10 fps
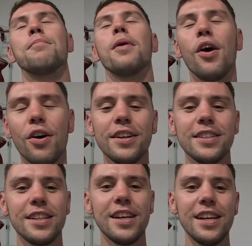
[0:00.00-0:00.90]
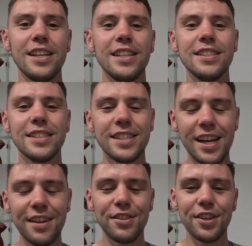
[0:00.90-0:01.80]
But honestly, he's
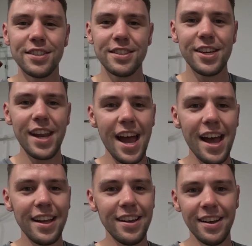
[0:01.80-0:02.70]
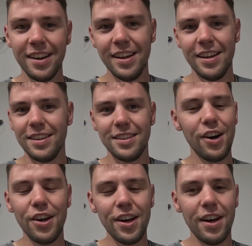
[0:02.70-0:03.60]
saved us. Today,
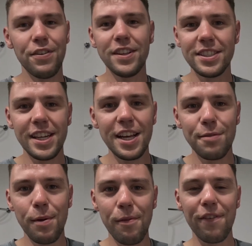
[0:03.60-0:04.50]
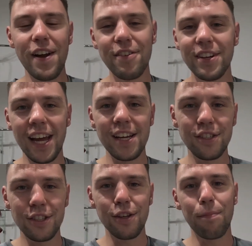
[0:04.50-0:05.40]
I think today's been my favourite day,
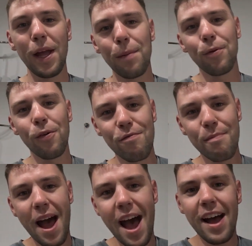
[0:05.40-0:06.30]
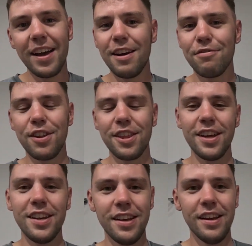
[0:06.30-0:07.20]
just the people we've met and
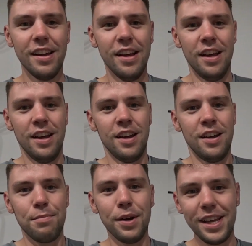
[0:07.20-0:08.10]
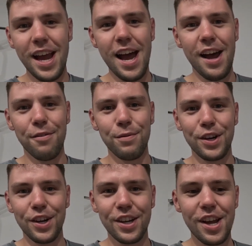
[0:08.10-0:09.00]
everything. But yeah,
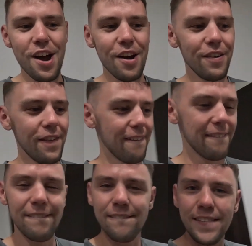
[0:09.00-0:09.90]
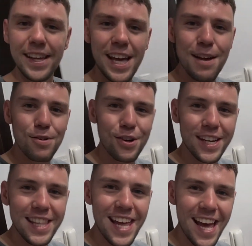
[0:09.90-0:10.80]
we're gonna go, keep
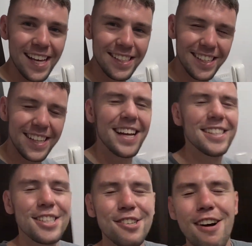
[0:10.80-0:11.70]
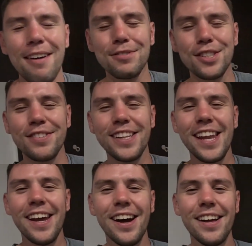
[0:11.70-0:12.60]
cooking this, and then scram some
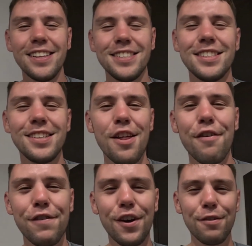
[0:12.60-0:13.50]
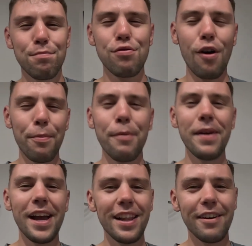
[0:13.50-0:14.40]
dinner. This is like the first proper
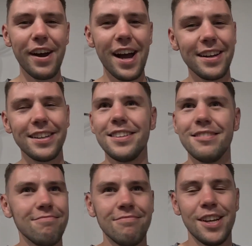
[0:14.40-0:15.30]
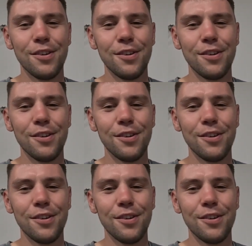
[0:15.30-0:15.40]
meal I've had in,